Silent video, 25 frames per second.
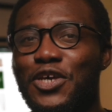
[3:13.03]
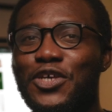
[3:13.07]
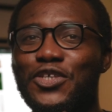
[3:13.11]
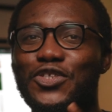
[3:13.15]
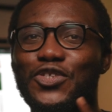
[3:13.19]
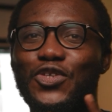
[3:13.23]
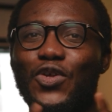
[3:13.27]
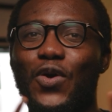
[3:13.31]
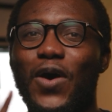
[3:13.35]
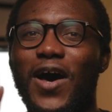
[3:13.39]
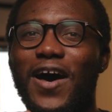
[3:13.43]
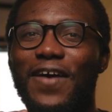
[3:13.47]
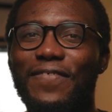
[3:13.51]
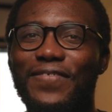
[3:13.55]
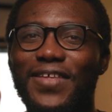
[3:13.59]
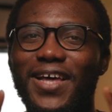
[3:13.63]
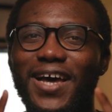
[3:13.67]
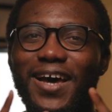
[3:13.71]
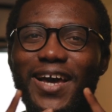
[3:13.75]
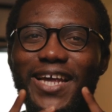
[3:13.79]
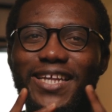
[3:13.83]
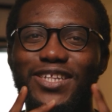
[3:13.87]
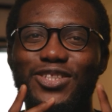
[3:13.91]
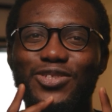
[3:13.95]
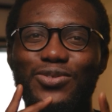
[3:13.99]
So after
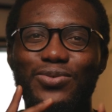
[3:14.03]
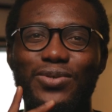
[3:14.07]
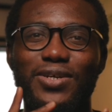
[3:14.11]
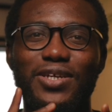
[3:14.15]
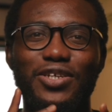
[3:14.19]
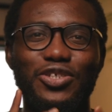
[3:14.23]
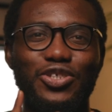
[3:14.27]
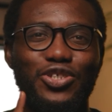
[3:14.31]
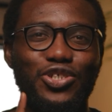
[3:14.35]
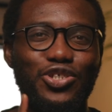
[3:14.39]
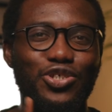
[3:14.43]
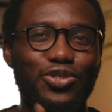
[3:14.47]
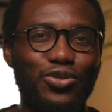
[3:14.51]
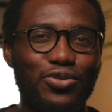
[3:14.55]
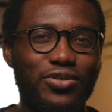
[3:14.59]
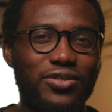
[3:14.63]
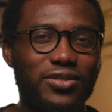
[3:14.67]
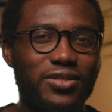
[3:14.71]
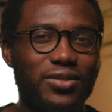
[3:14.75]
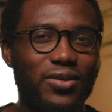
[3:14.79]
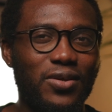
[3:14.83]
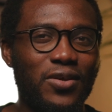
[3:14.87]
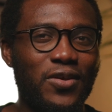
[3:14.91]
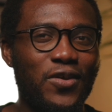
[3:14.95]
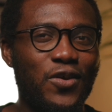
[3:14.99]
I took a
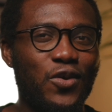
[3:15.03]
shot